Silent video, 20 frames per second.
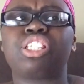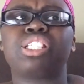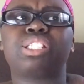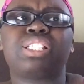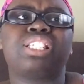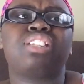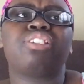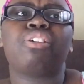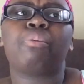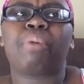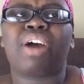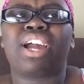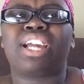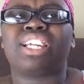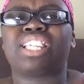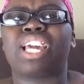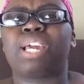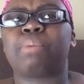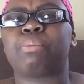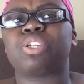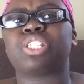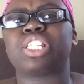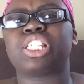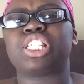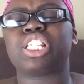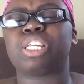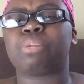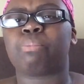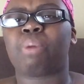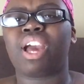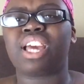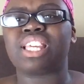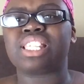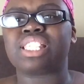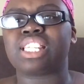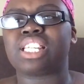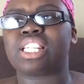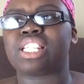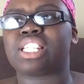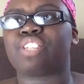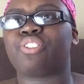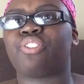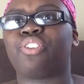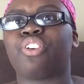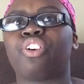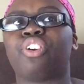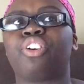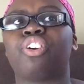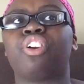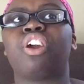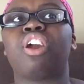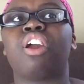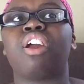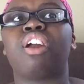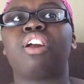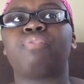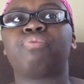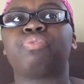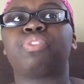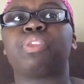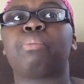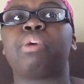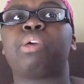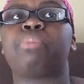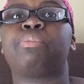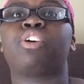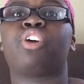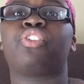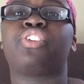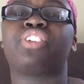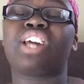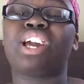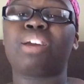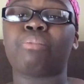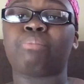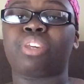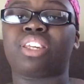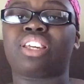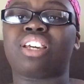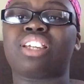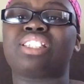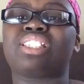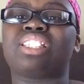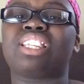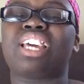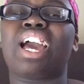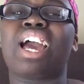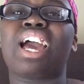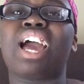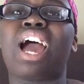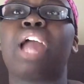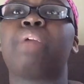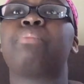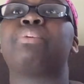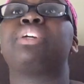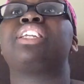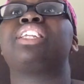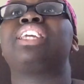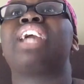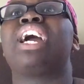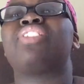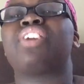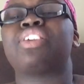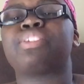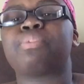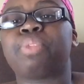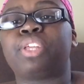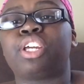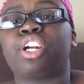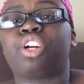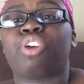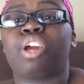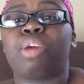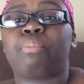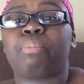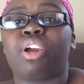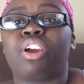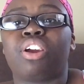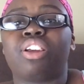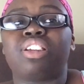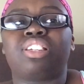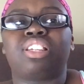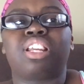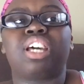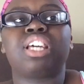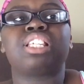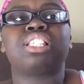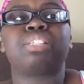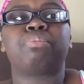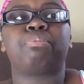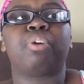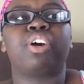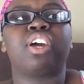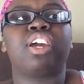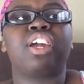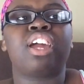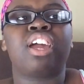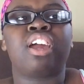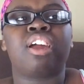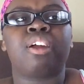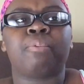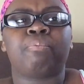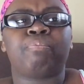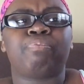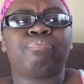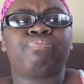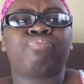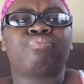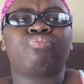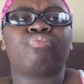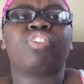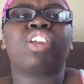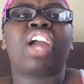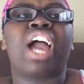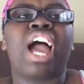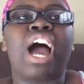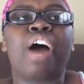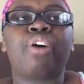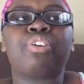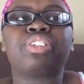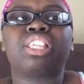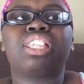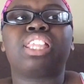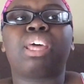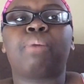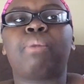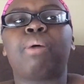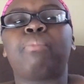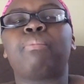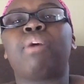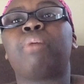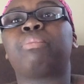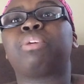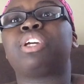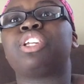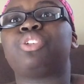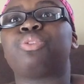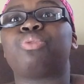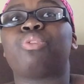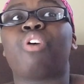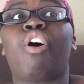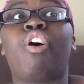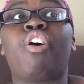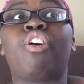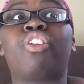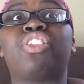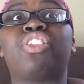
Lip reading: still buying diapers, and she buys things for the baby all the time, because I mean, yeah, that's something a grandparent does, but how is it that my mom can do all